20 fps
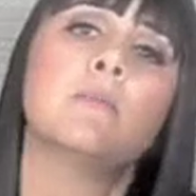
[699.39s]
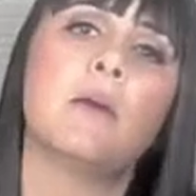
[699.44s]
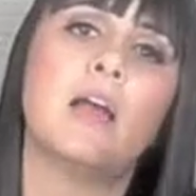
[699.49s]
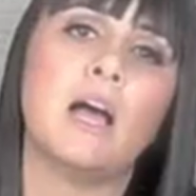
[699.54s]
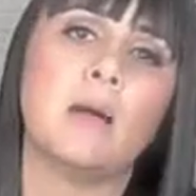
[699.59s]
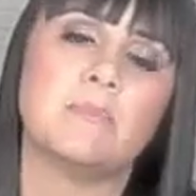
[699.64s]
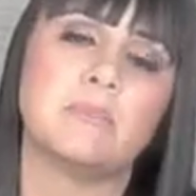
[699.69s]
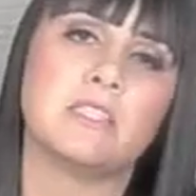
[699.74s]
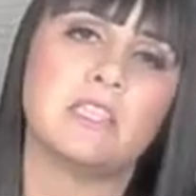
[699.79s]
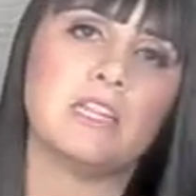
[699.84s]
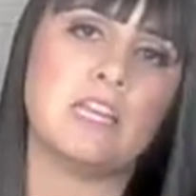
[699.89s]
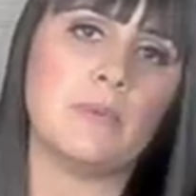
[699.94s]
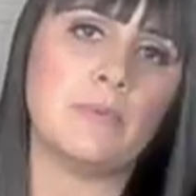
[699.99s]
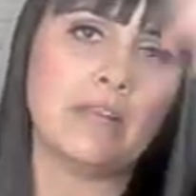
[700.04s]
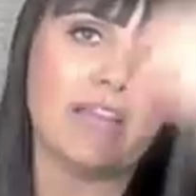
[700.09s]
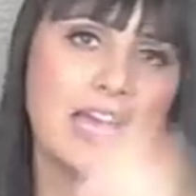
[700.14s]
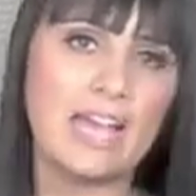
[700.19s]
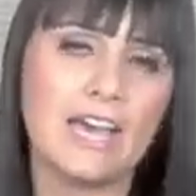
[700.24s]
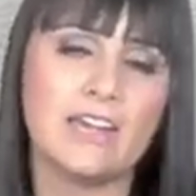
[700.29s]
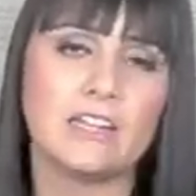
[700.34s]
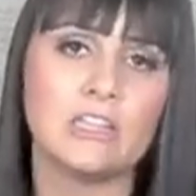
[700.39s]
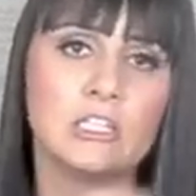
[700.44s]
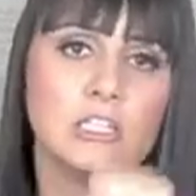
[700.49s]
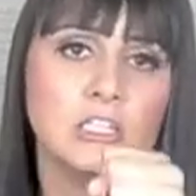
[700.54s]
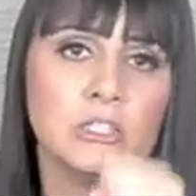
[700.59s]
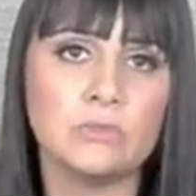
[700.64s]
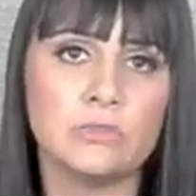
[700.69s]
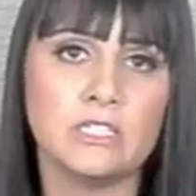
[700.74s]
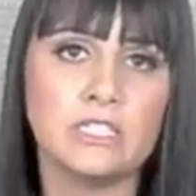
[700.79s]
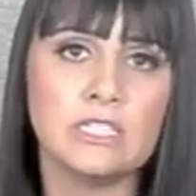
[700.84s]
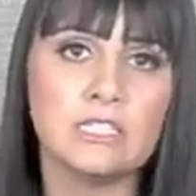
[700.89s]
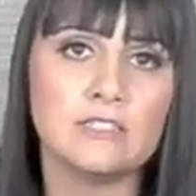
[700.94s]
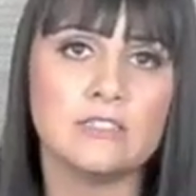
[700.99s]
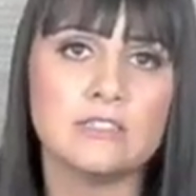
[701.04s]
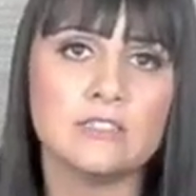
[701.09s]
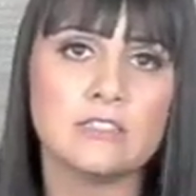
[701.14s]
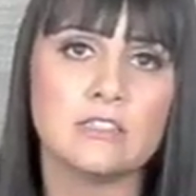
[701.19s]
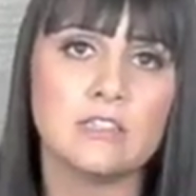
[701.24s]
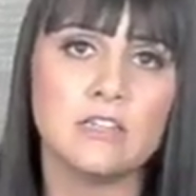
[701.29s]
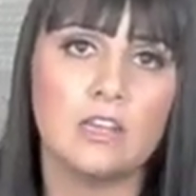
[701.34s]
Perhaps then I would add a
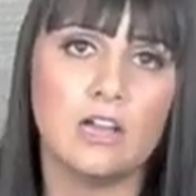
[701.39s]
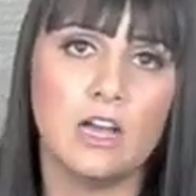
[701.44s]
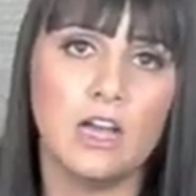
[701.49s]
GlutenEase,